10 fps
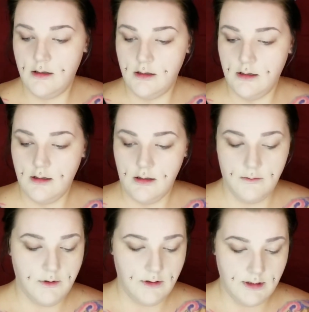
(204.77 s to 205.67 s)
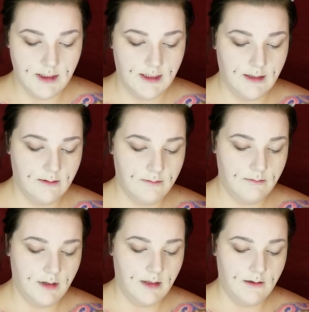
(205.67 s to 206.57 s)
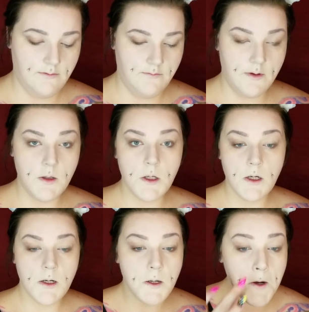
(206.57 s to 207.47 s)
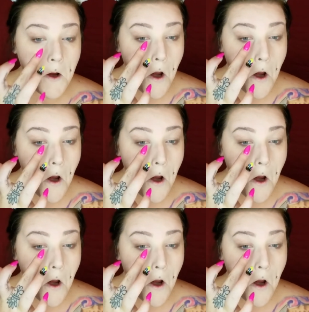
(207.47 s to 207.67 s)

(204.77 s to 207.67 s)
And then I'm going to take my finger